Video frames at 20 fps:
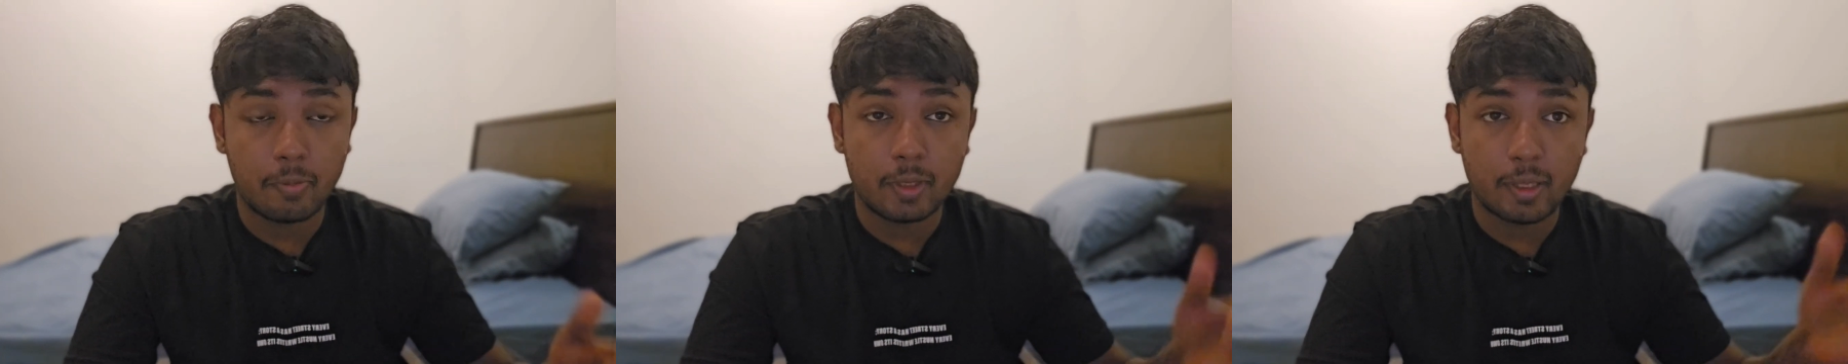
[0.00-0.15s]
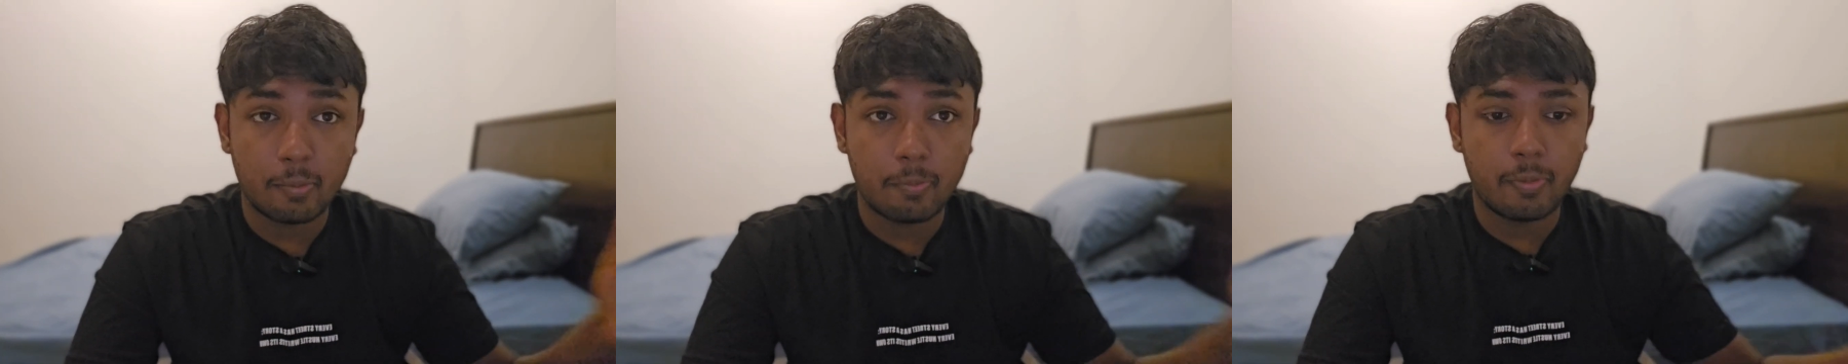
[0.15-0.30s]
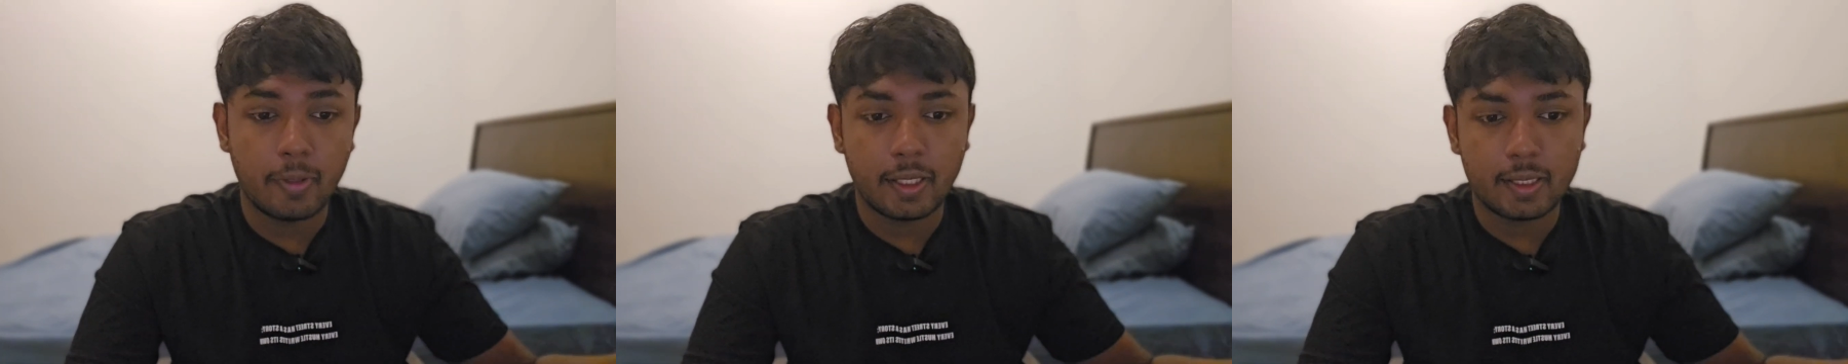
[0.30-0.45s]

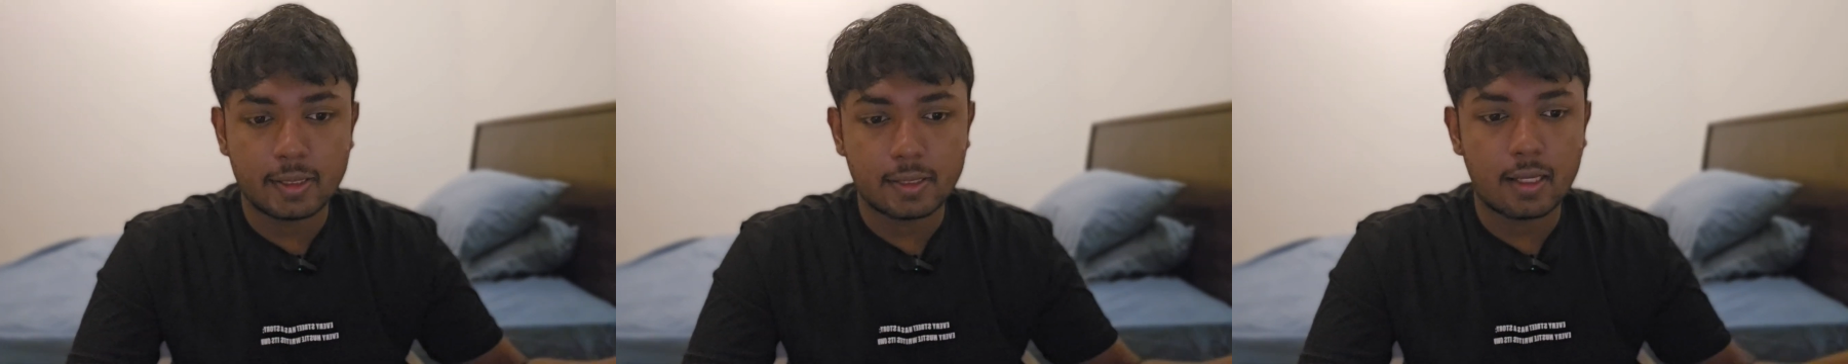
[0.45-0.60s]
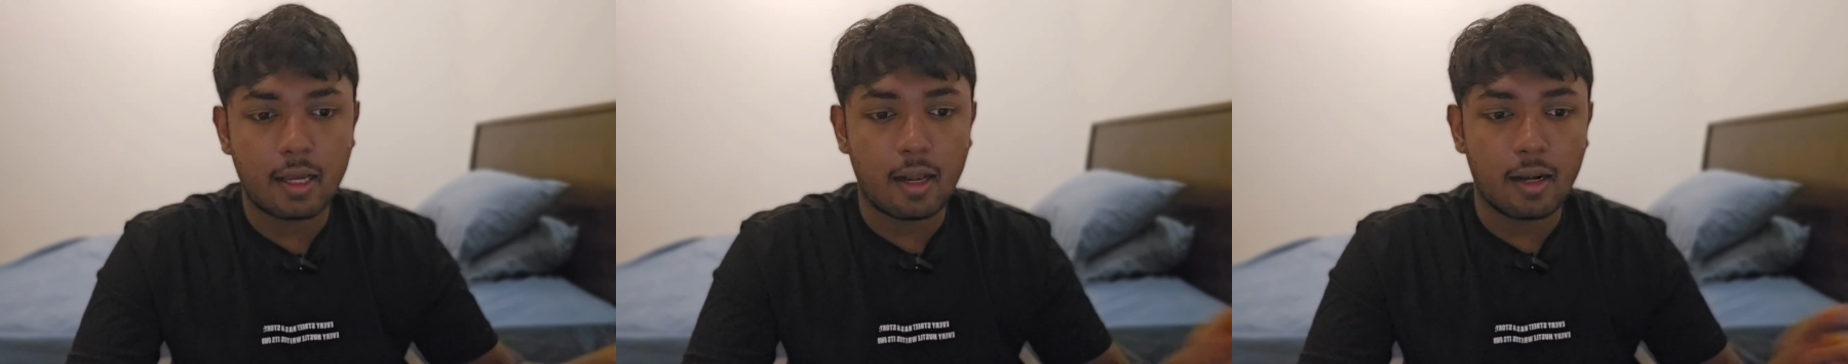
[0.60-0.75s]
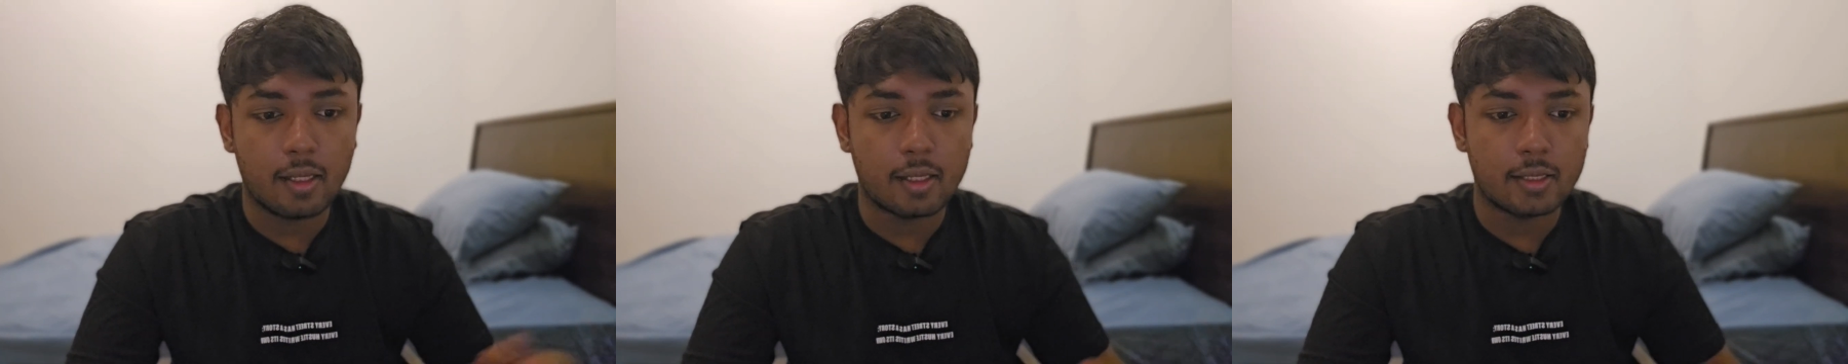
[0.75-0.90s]
the BRICS
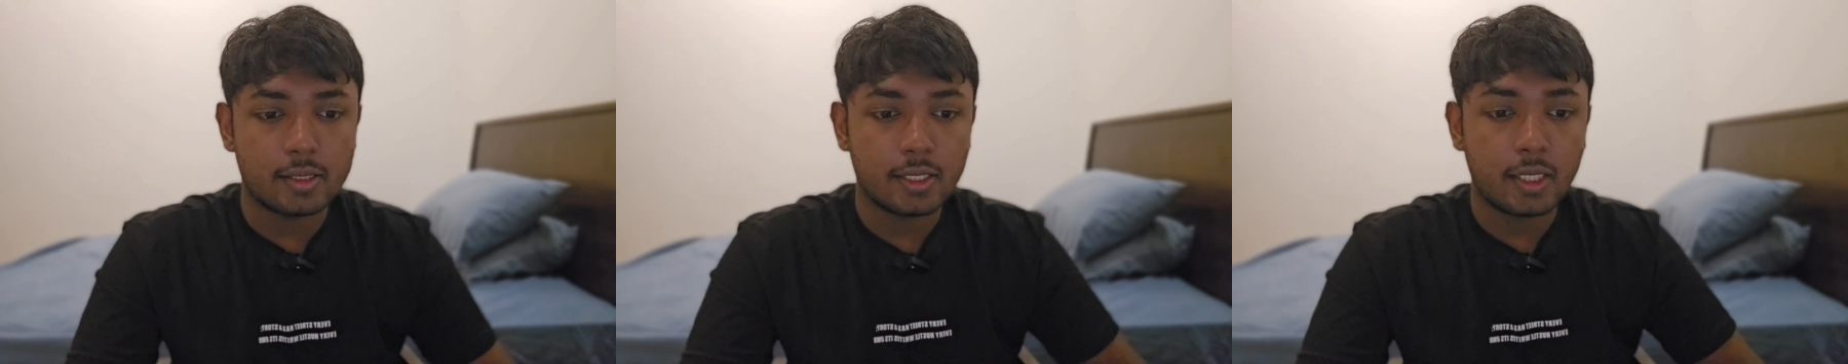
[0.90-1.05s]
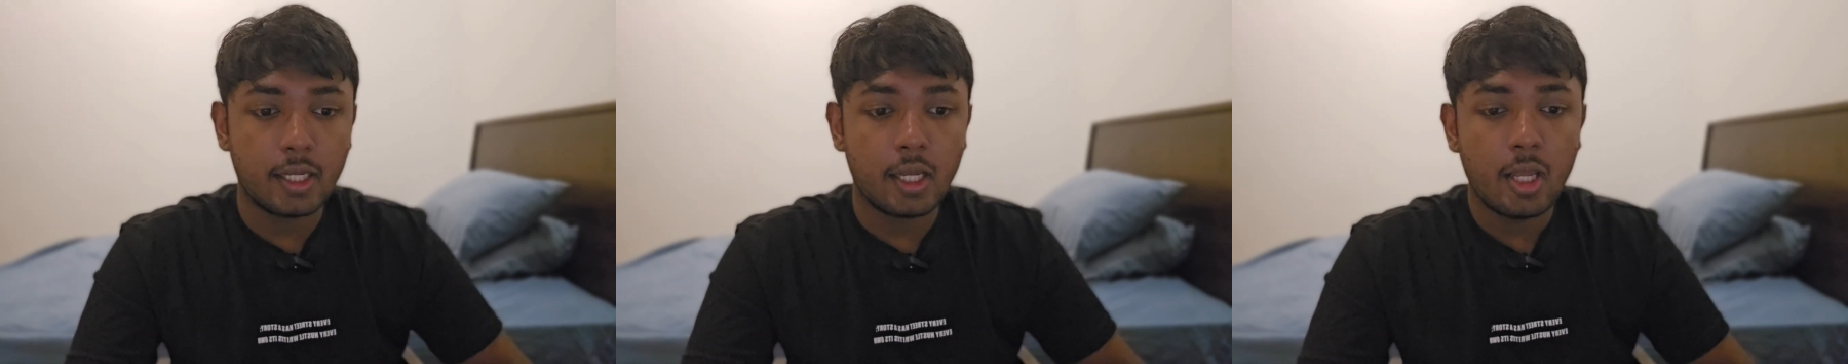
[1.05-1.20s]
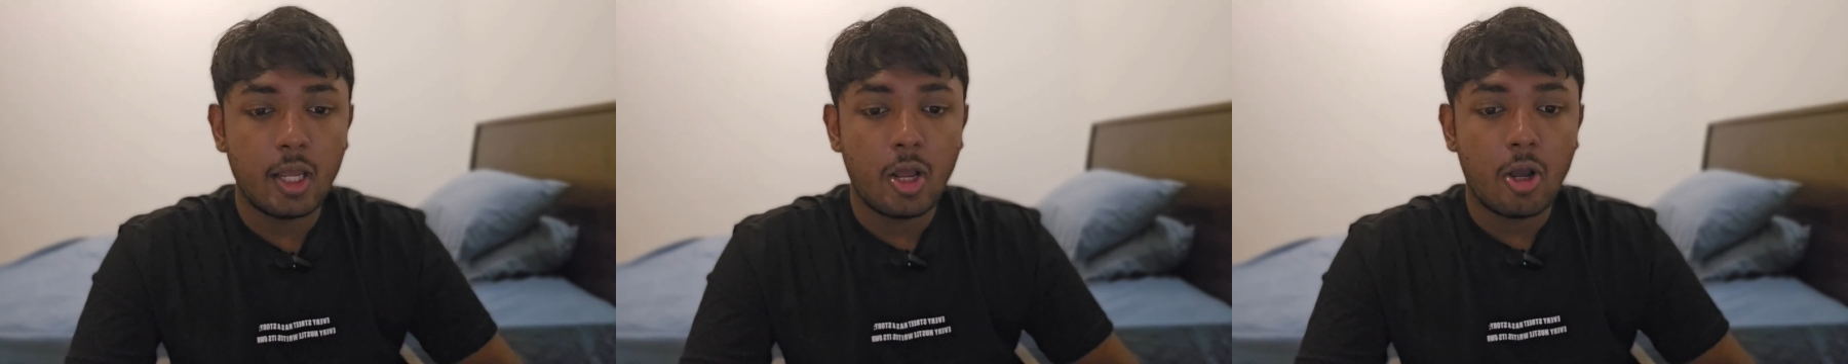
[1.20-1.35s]

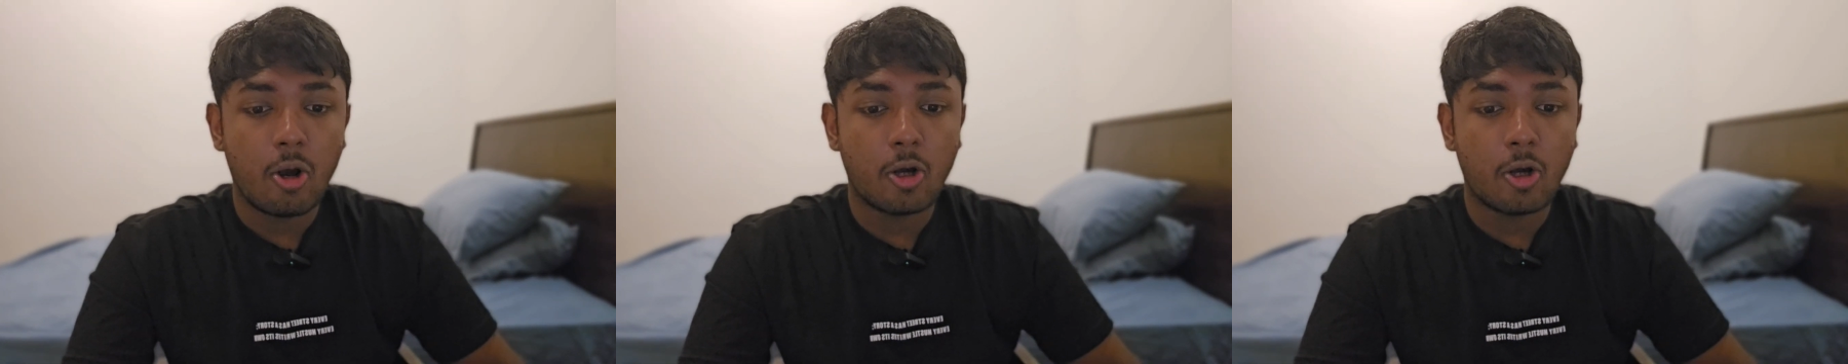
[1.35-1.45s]
currency,